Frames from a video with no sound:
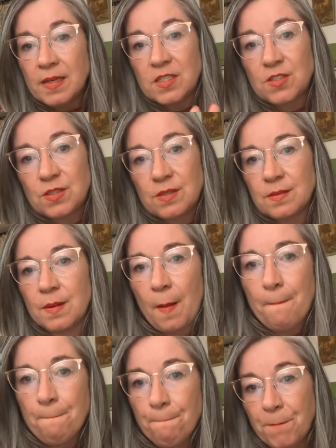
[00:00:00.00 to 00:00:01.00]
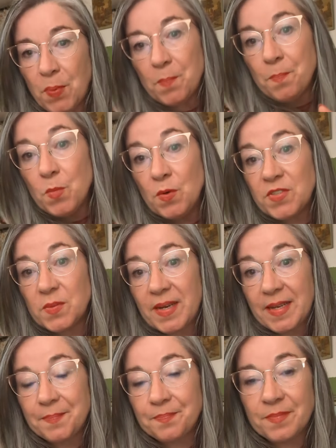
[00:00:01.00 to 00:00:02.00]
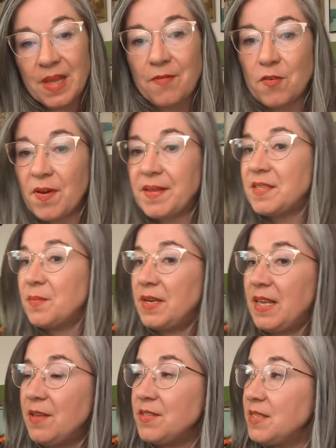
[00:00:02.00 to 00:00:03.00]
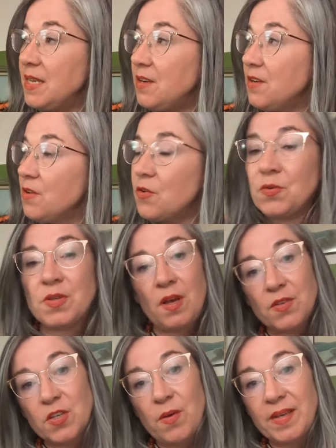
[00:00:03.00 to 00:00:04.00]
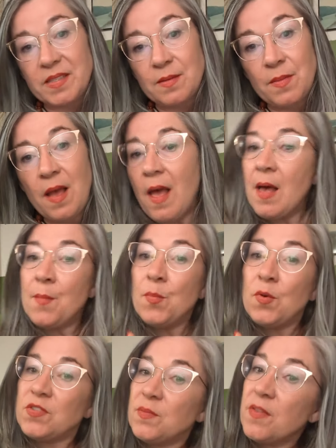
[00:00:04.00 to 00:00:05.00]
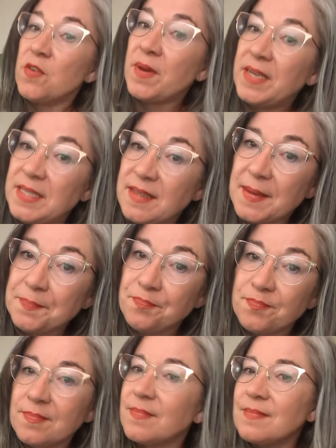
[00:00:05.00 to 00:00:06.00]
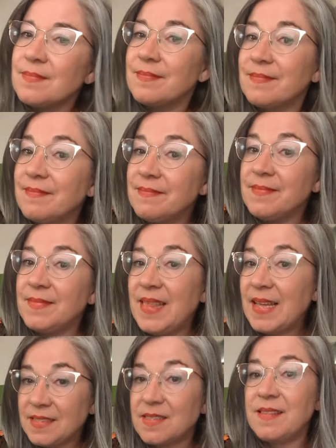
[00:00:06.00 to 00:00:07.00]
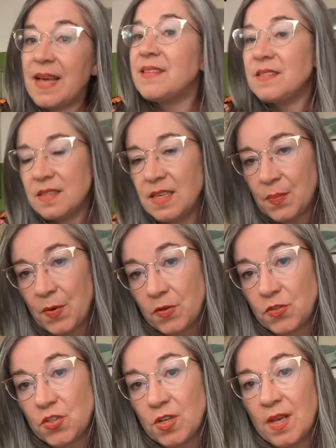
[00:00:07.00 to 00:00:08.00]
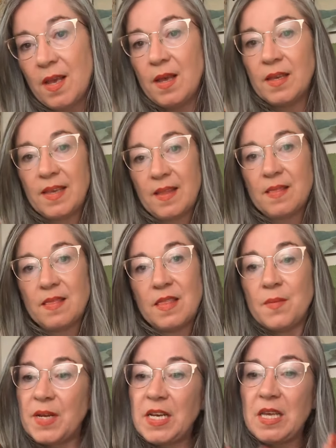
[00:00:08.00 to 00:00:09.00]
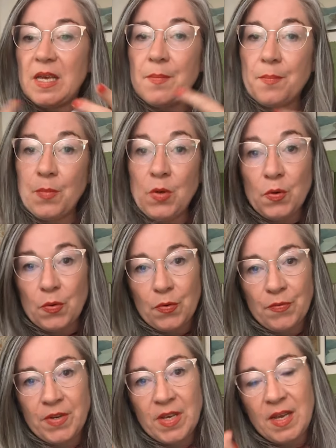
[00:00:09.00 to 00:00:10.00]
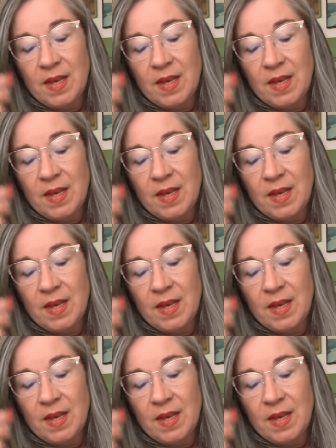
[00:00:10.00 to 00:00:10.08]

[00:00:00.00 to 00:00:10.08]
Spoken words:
Just move some money. If you find somebody else later who's also awesome, move some other money to them. That's the approach. Get the money moved.